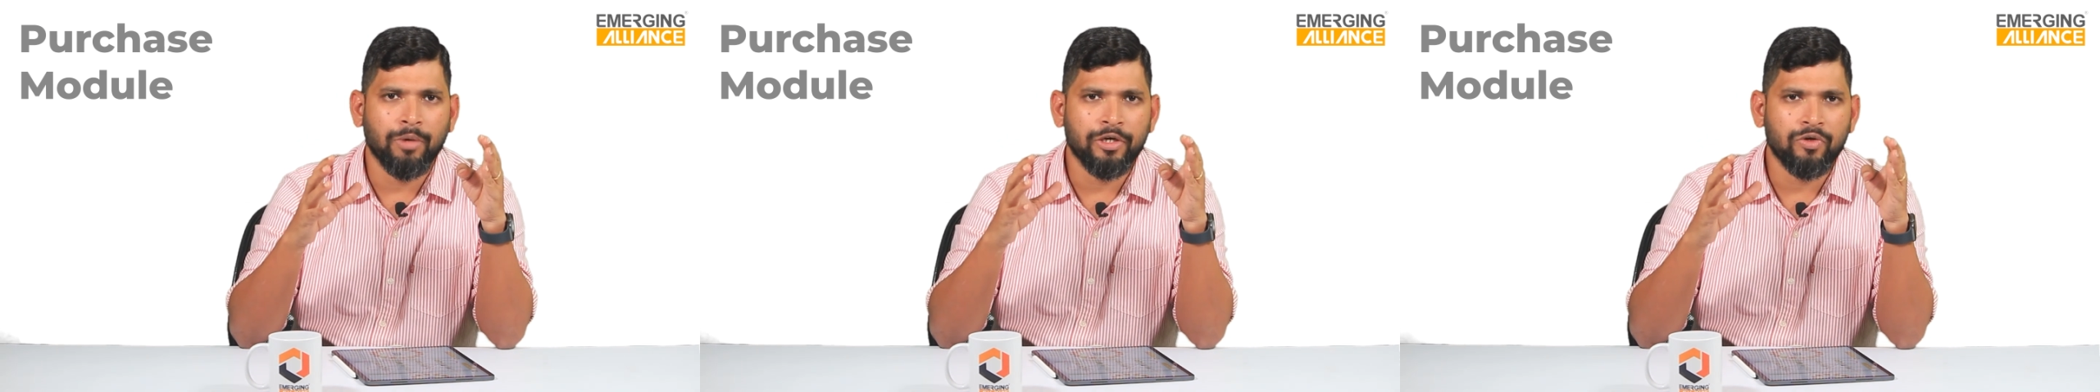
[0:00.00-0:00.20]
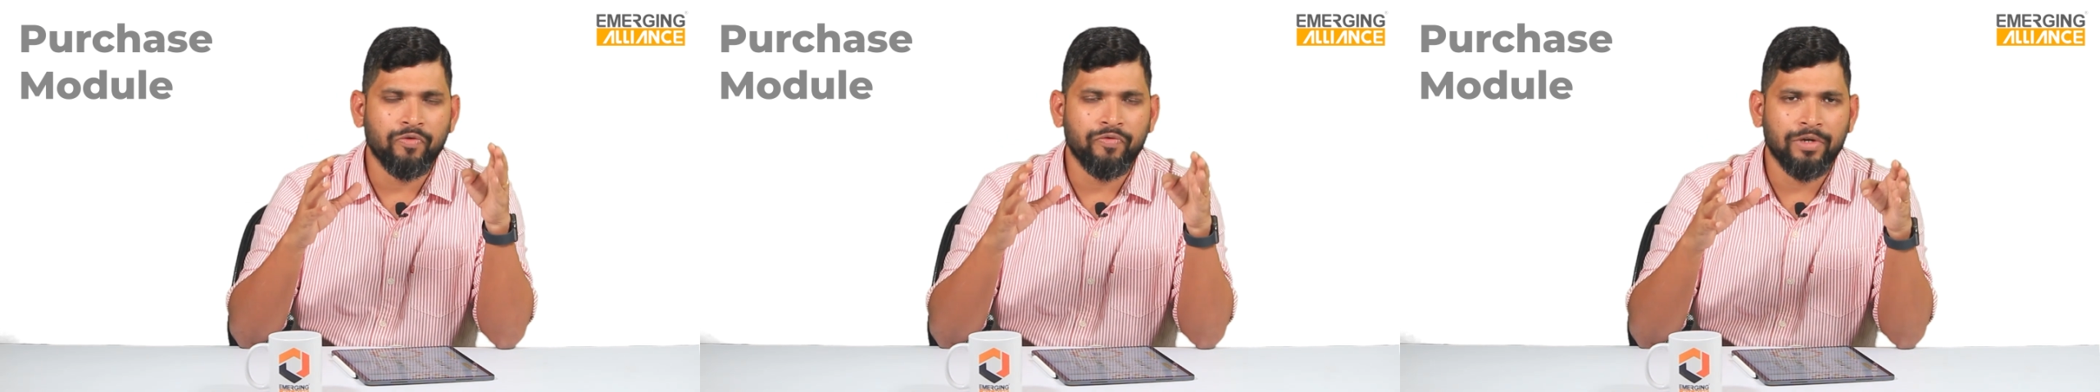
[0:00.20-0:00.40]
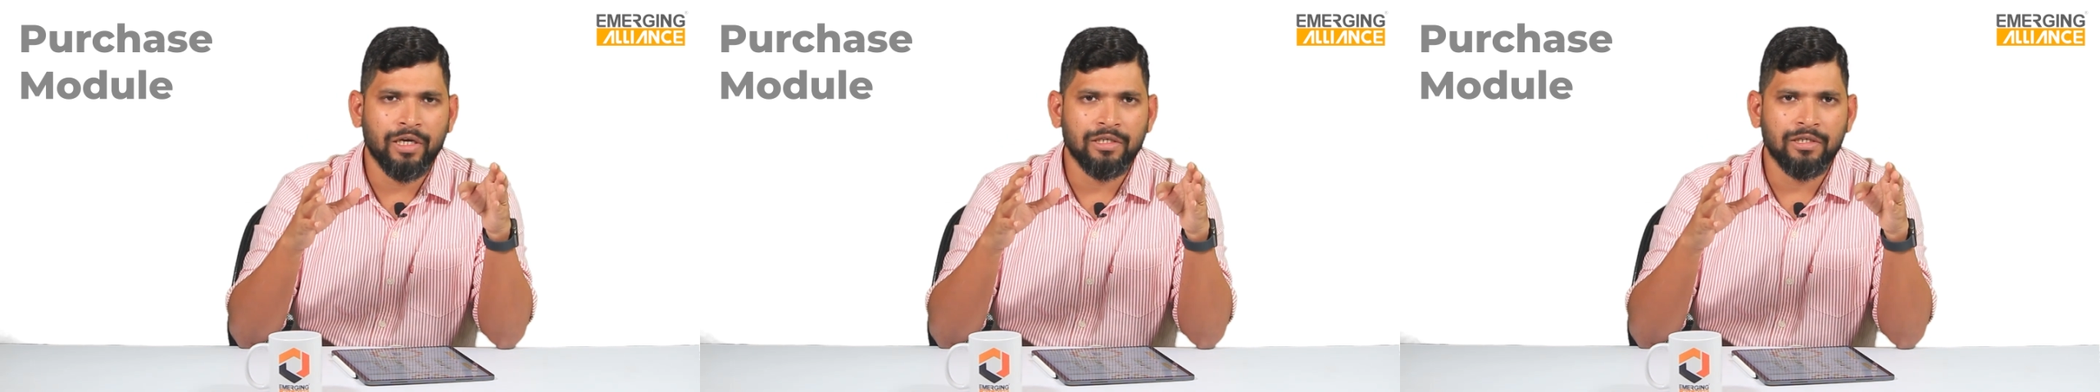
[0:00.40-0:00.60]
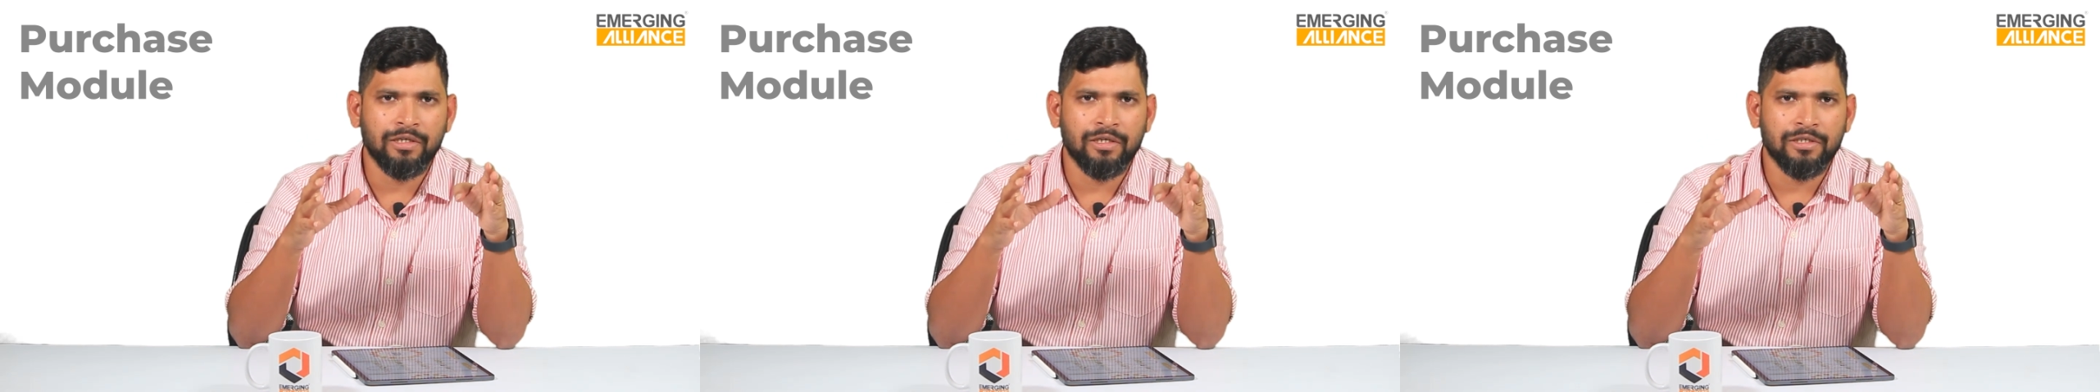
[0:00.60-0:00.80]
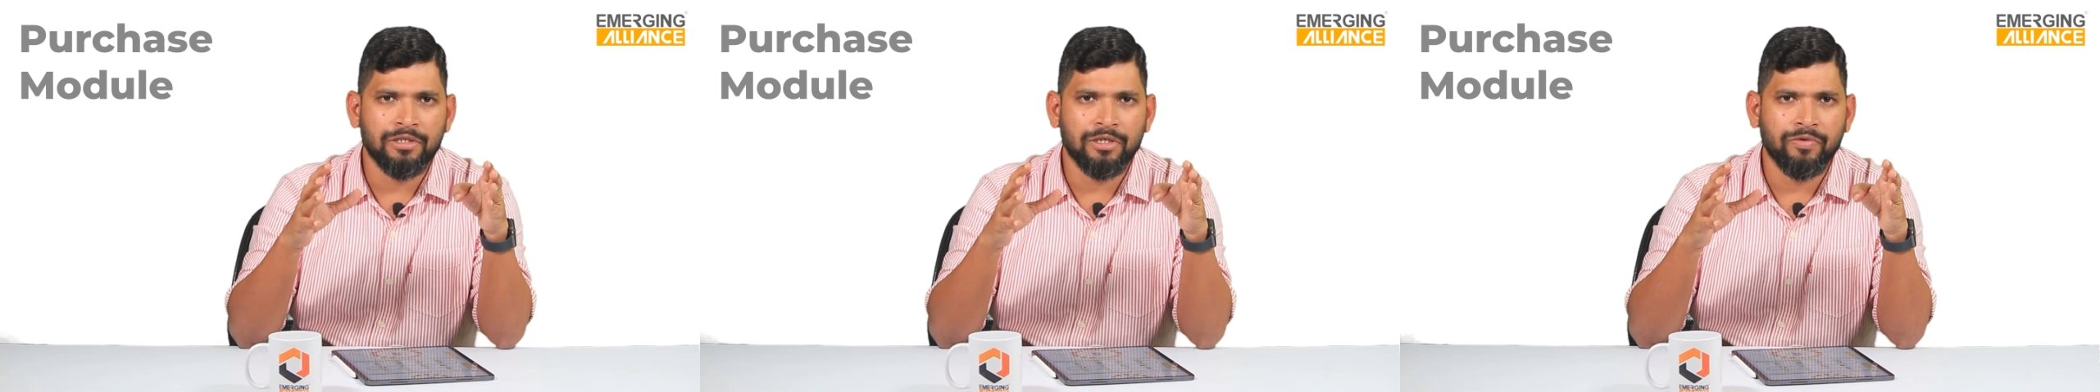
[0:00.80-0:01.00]
microfinance
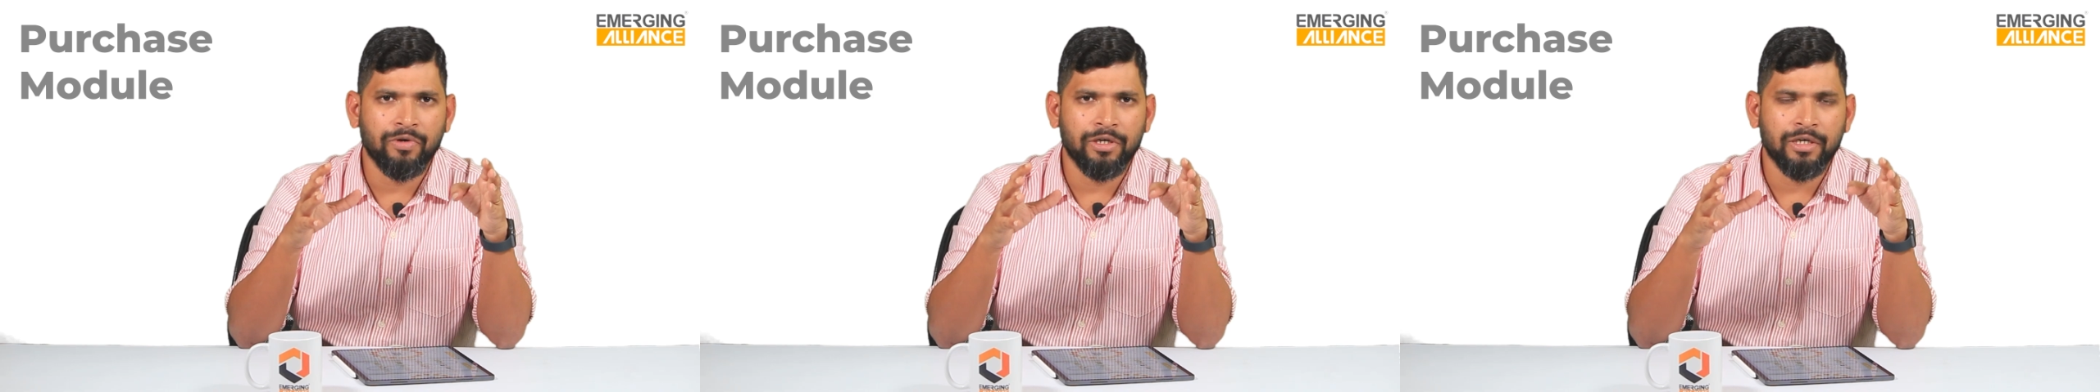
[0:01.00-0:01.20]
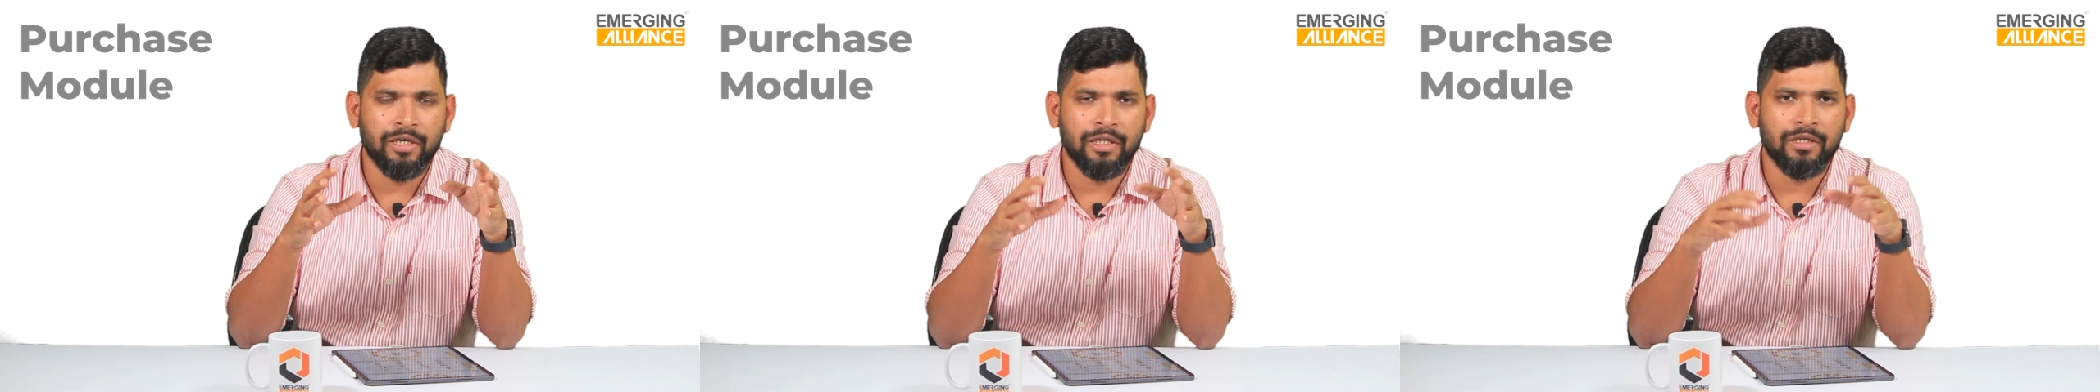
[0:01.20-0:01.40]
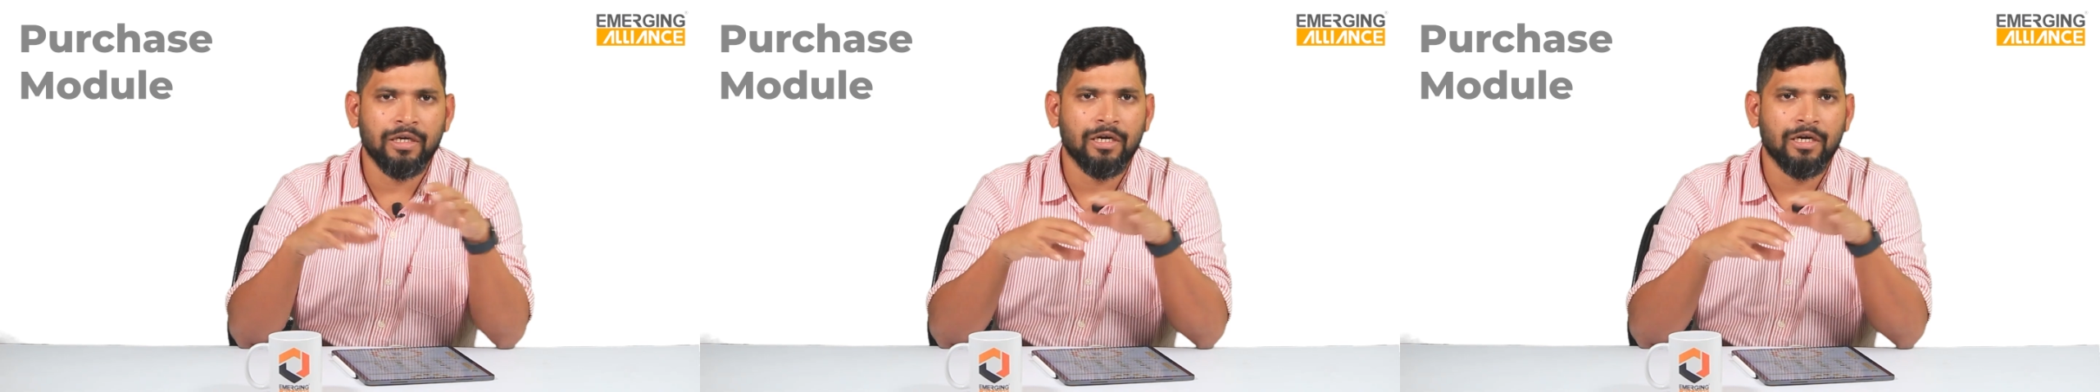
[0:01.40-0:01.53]
industry vertical.